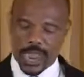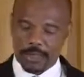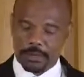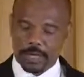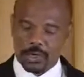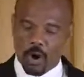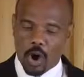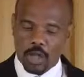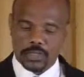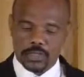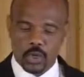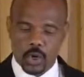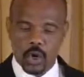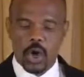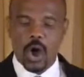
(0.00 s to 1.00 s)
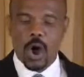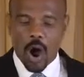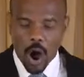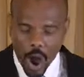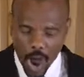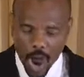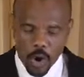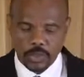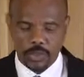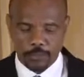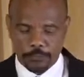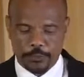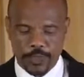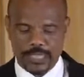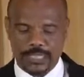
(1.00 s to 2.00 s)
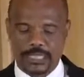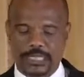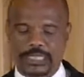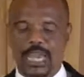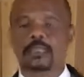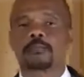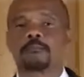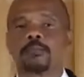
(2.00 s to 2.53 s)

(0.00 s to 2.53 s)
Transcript: but also how to face death